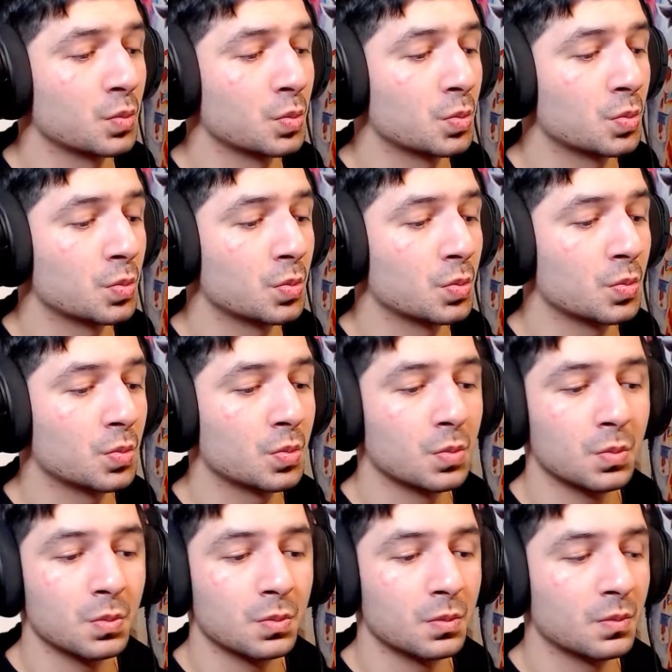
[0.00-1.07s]

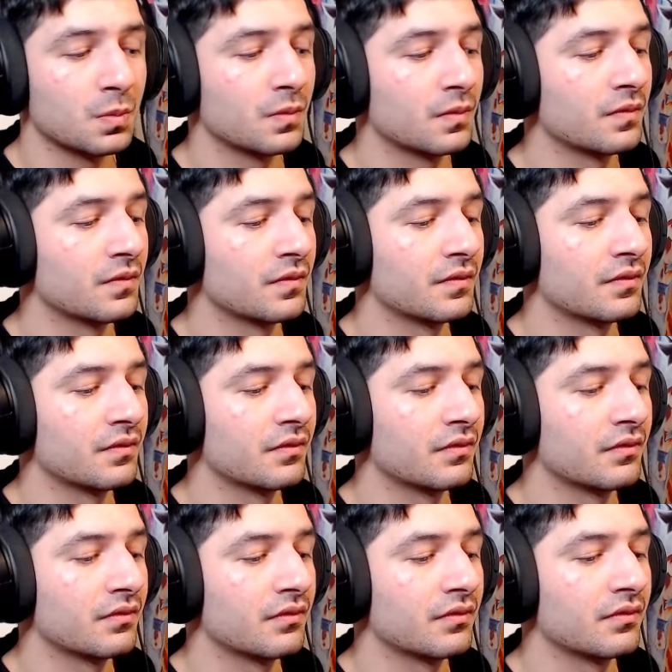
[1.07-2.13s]

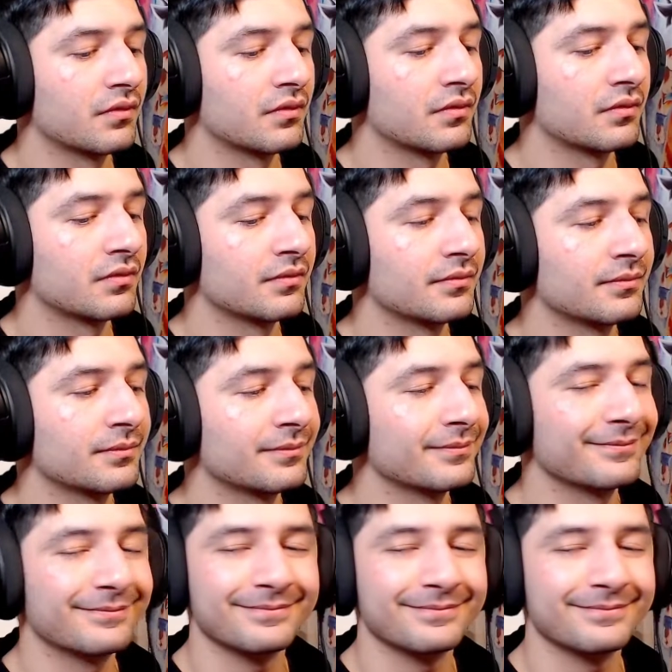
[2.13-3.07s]
[no speech]